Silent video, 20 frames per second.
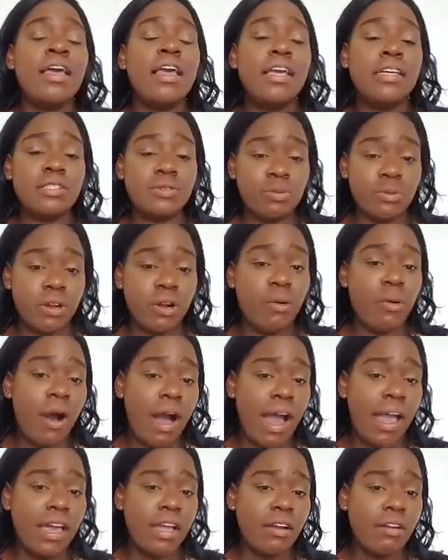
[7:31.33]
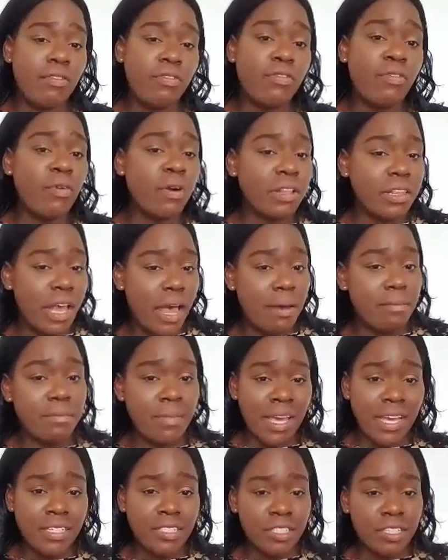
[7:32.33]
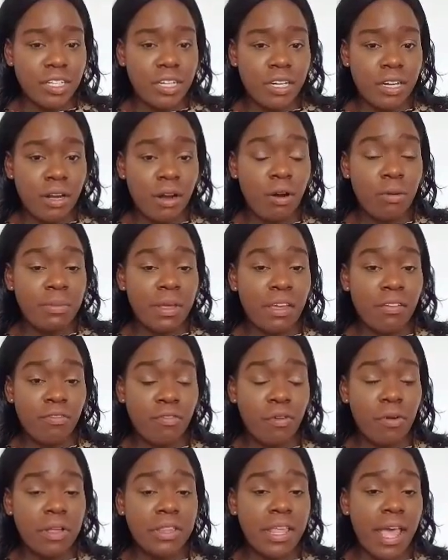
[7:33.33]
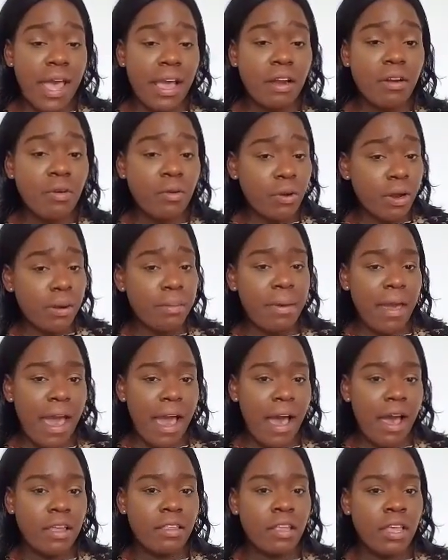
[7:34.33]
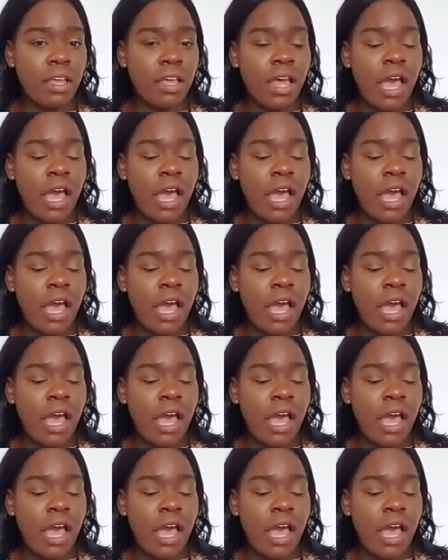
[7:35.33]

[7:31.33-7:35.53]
is required for that major, I mean, for that career path.